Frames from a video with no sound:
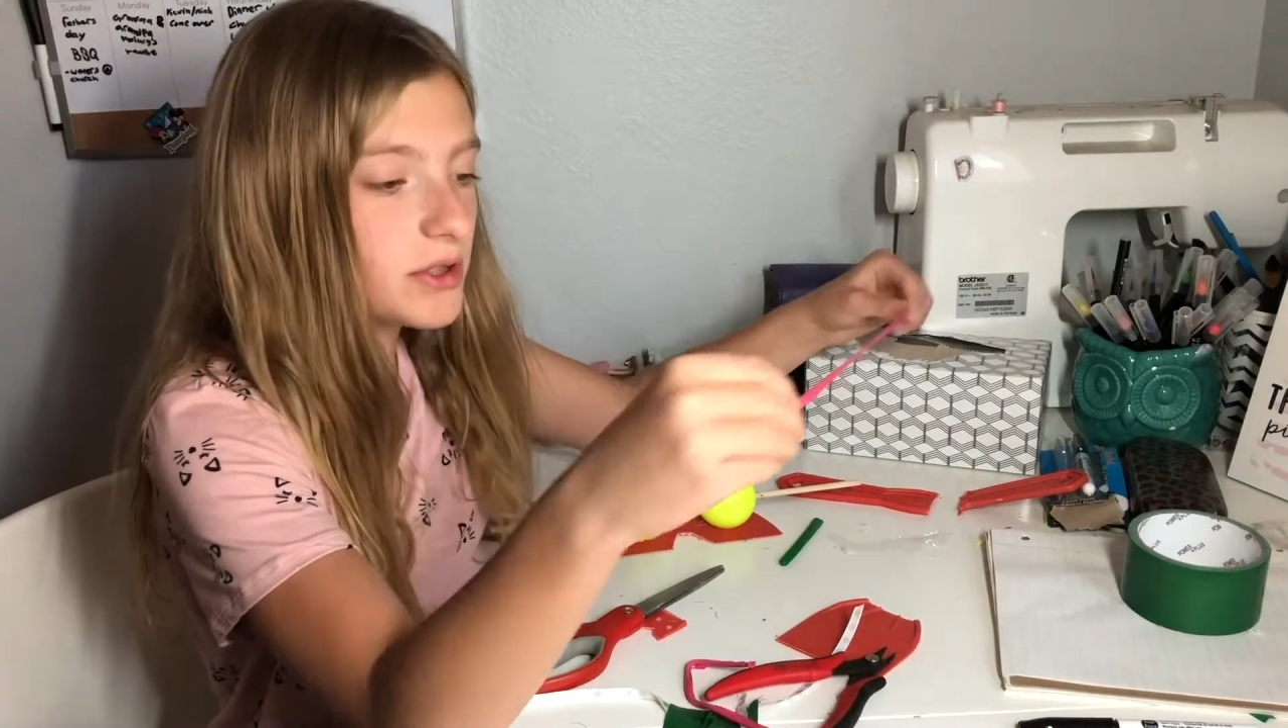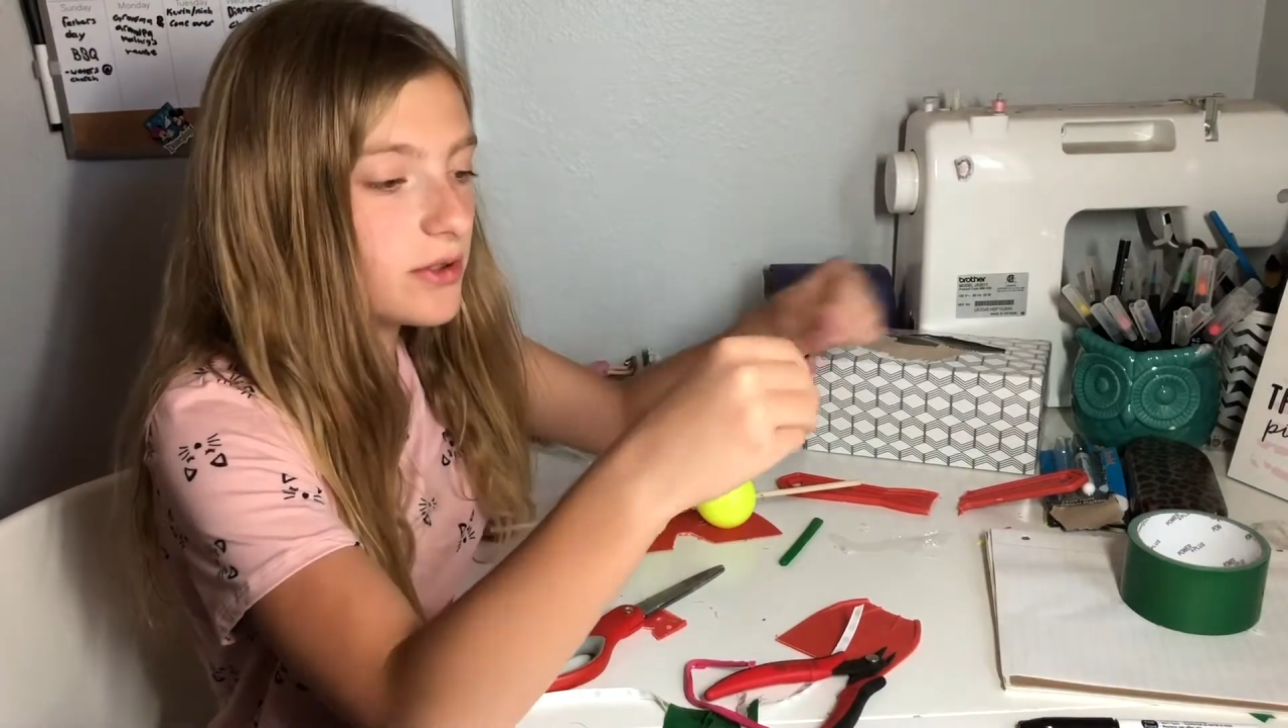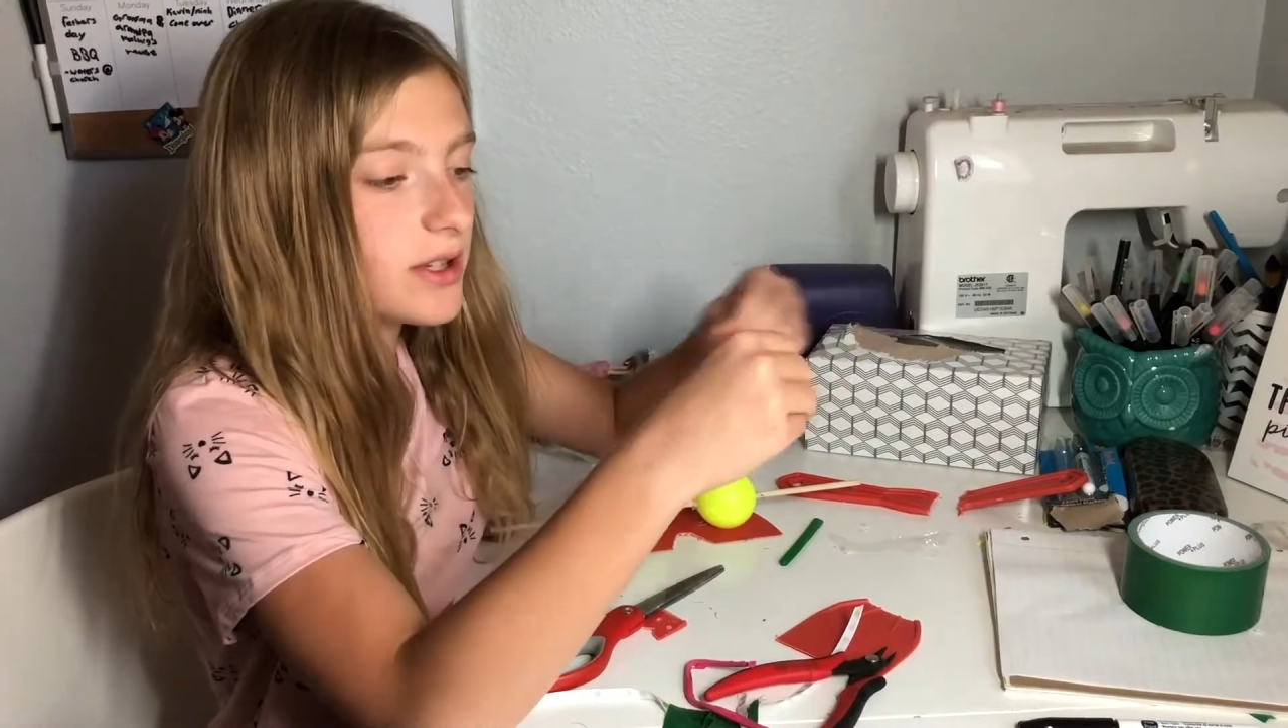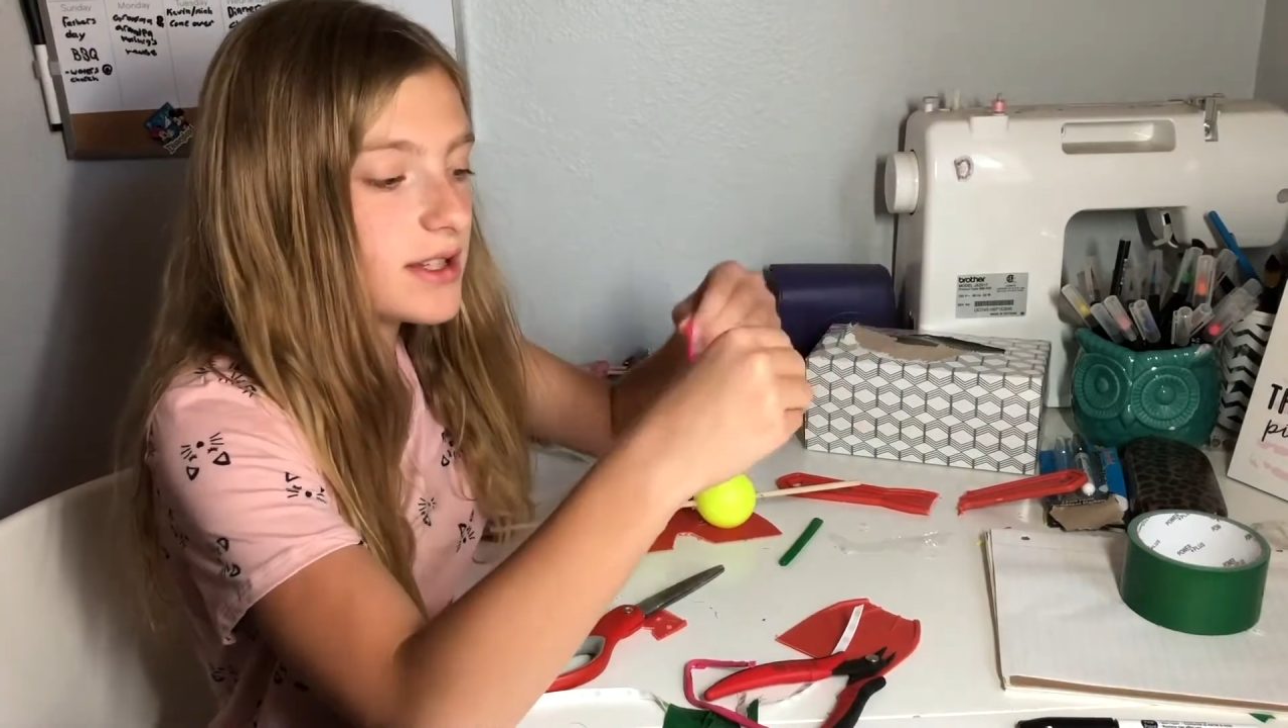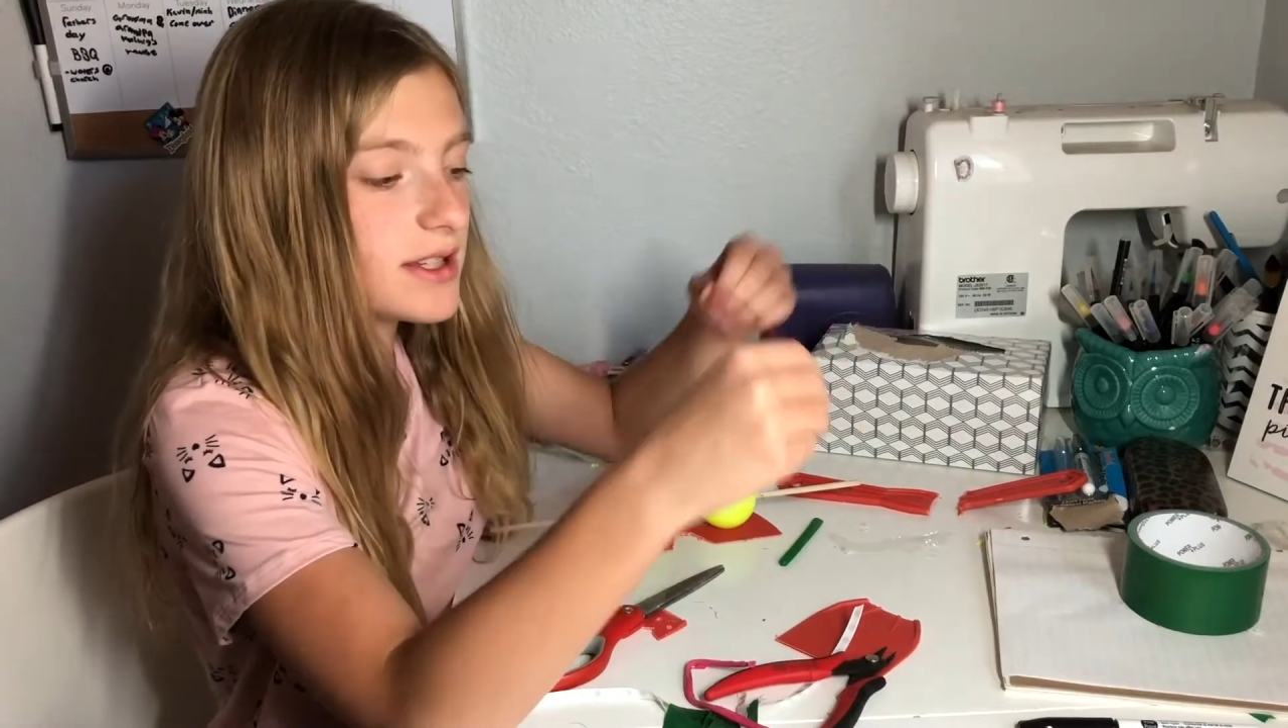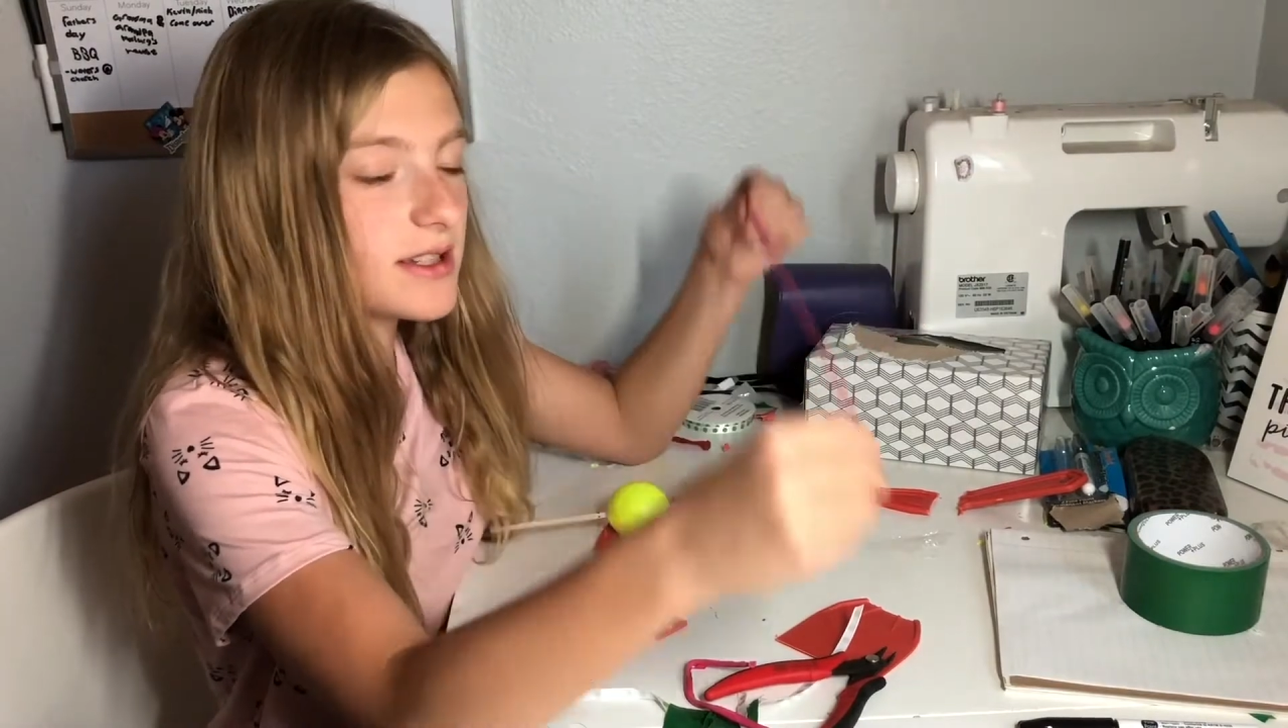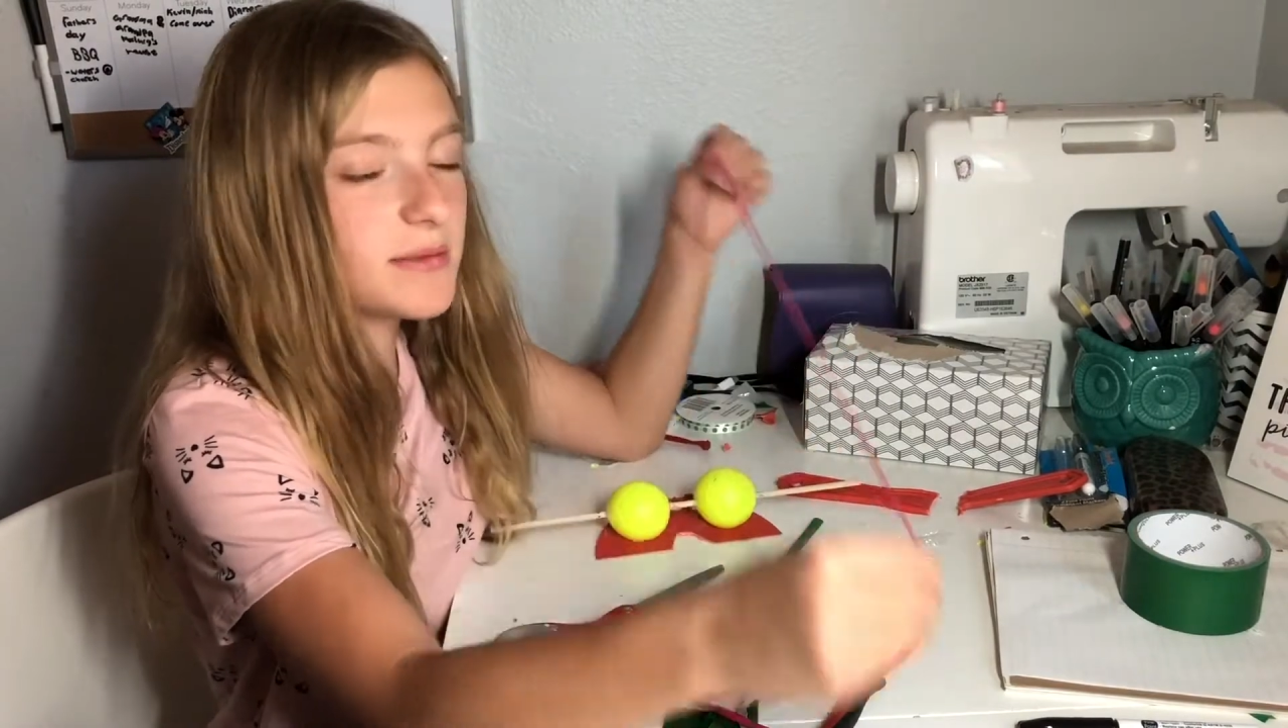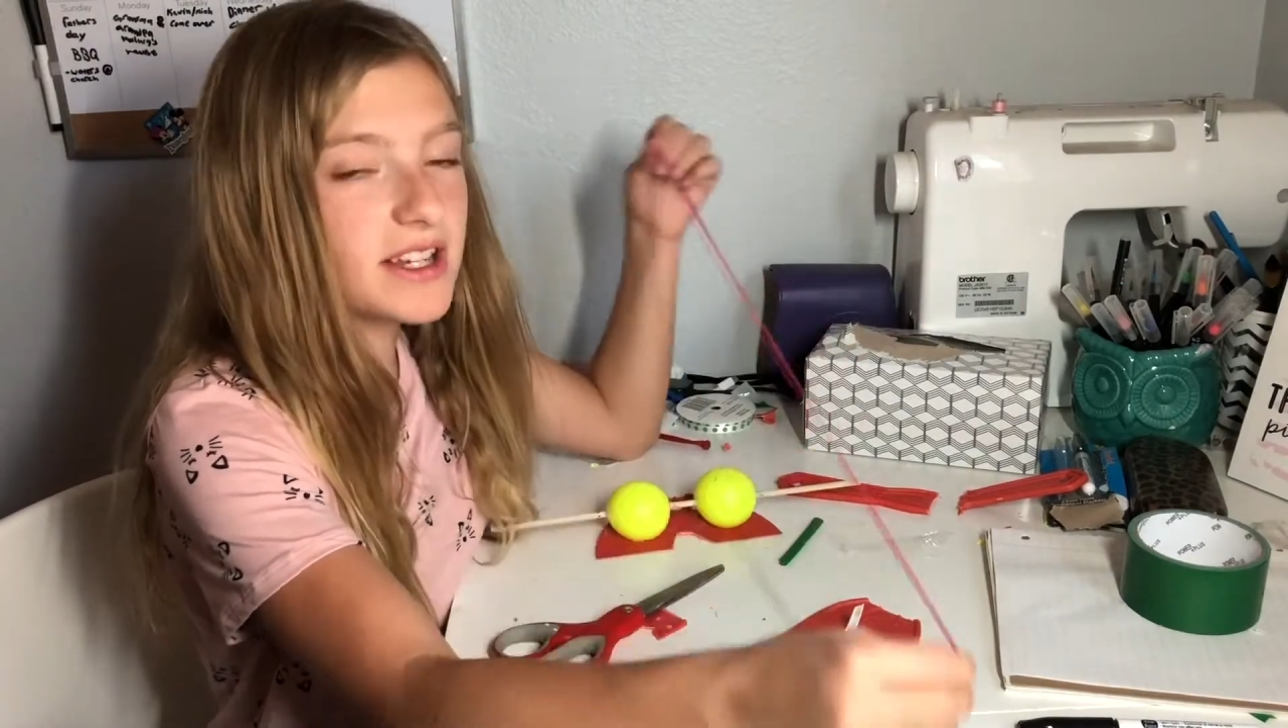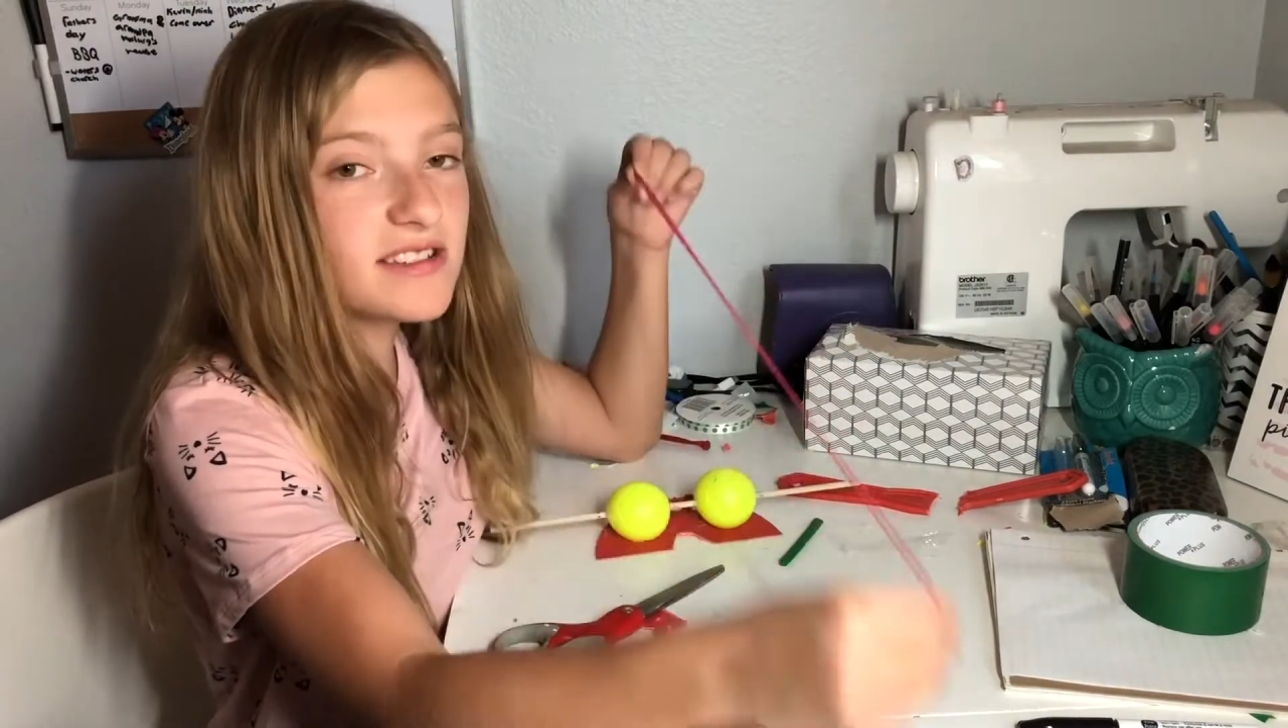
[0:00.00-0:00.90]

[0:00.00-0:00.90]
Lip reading: is because it makes it